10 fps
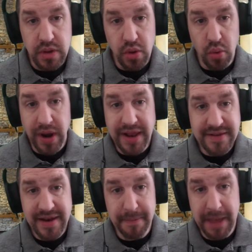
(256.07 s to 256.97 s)
what
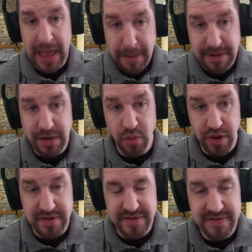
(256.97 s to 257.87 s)
ended up happening
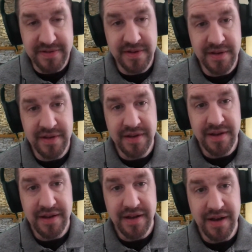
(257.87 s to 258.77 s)
was,
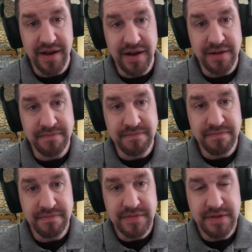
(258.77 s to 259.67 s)
um,
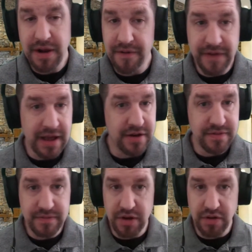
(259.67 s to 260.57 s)
as a matter of fact,
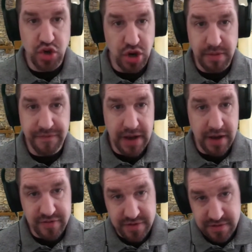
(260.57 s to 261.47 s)
you know, Jeremy
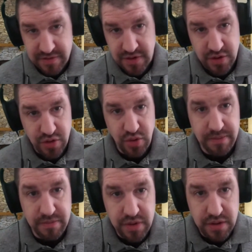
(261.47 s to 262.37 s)
Fowler, who
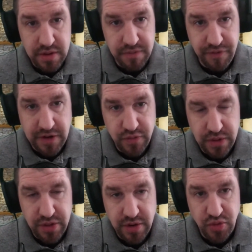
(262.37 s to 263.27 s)
I'm friends
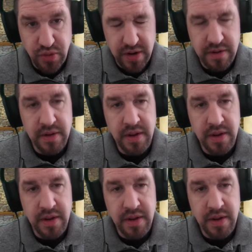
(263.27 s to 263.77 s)
with on Twitter,